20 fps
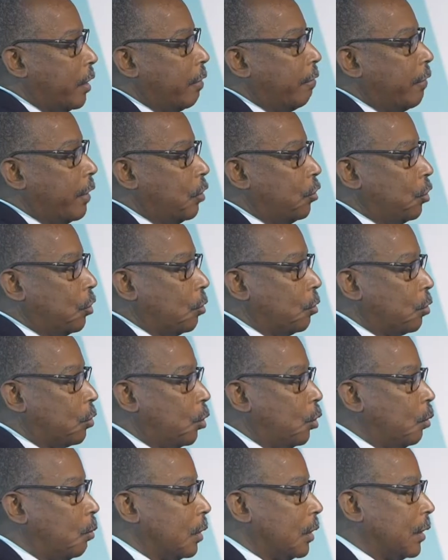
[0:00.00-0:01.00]

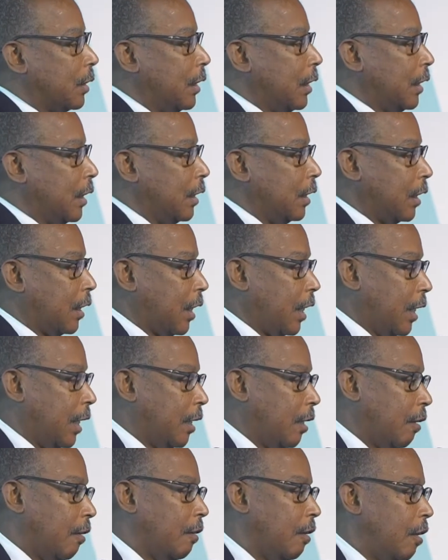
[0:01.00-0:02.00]
individuals who were seeking
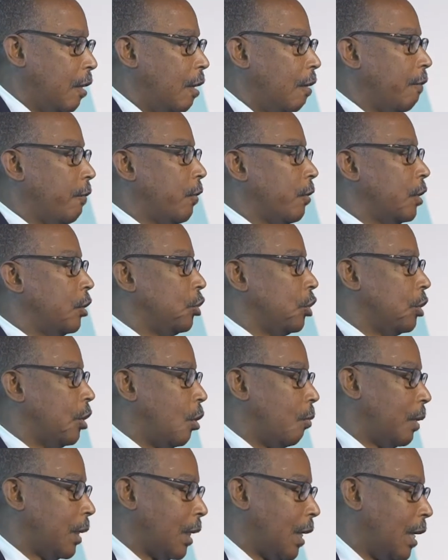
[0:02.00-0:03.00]
care for the
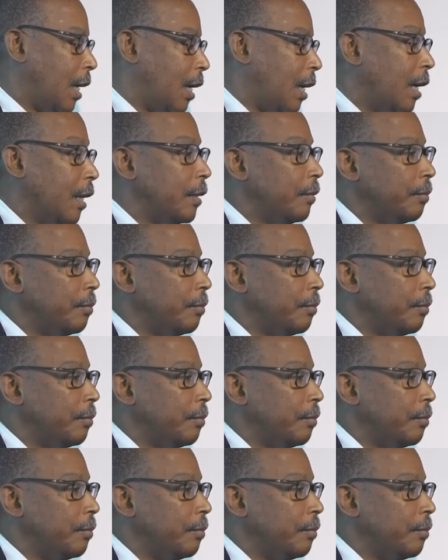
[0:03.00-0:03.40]
genomic line.